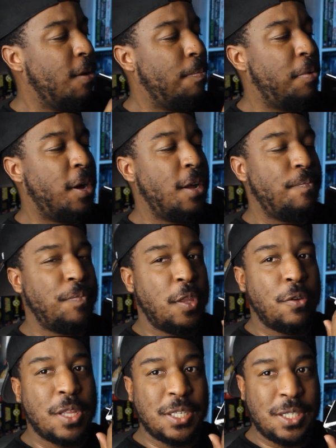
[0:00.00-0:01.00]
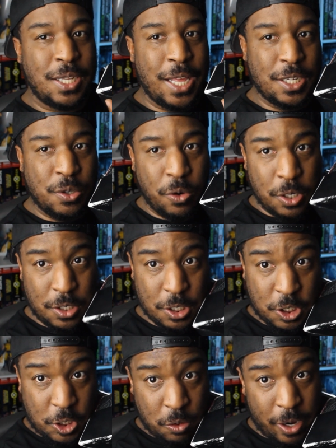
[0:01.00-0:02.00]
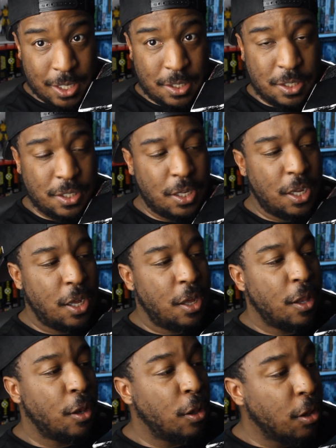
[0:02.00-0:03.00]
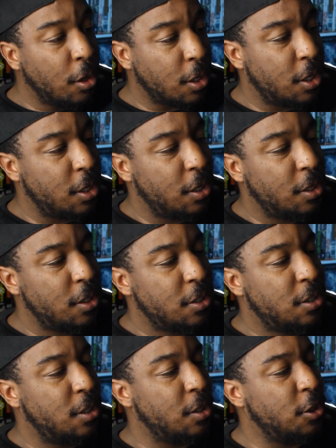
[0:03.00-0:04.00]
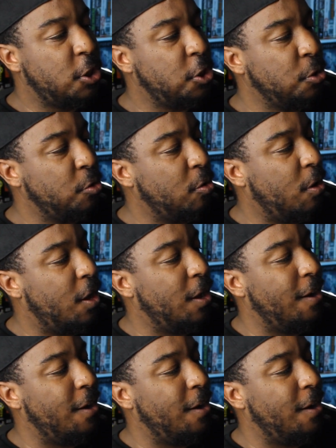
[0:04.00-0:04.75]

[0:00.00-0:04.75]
But you can see that sort of distressed look to the shoe.